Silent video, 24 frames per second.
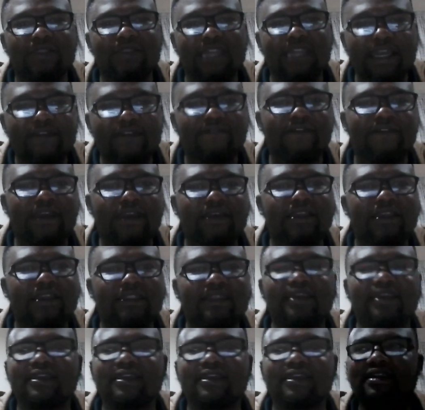that very
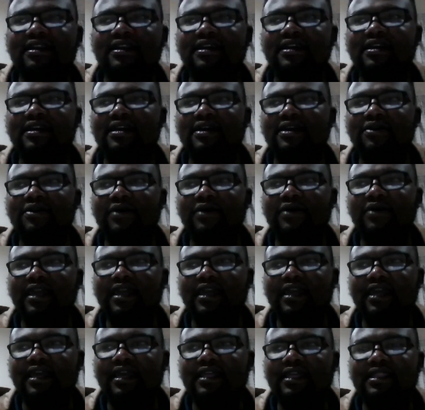thing
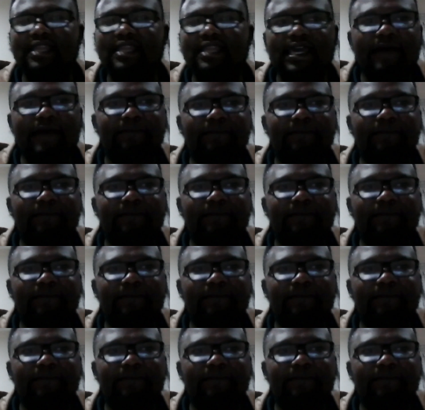where they are